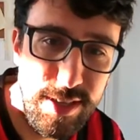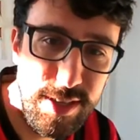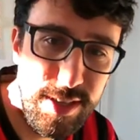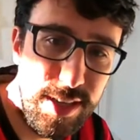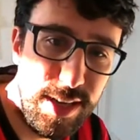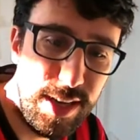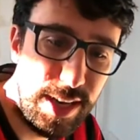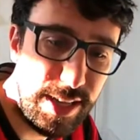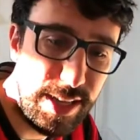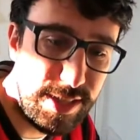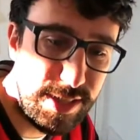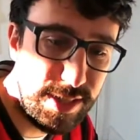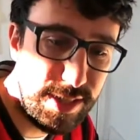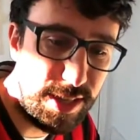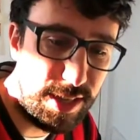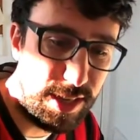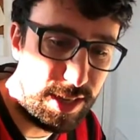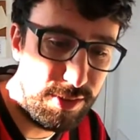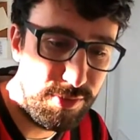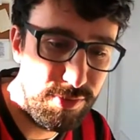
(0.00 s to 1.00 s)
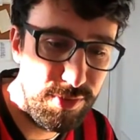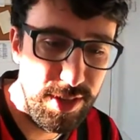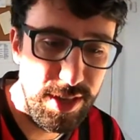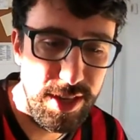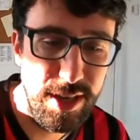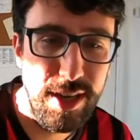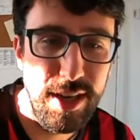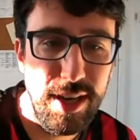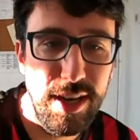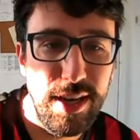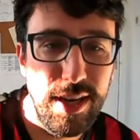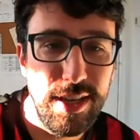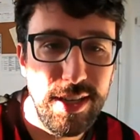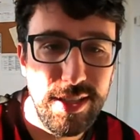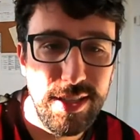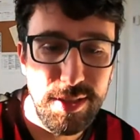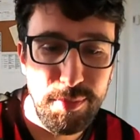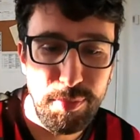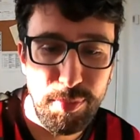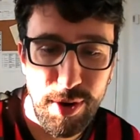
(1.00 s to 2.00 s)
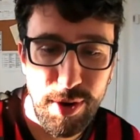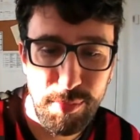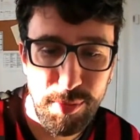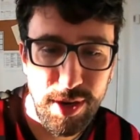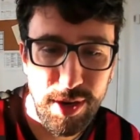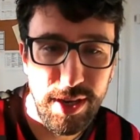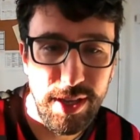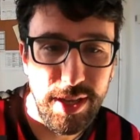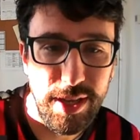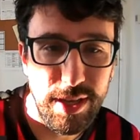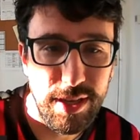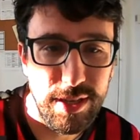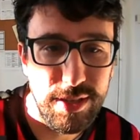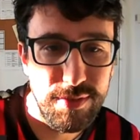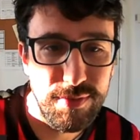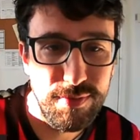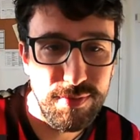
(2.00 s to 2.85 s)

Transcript: Let's see if the Premier League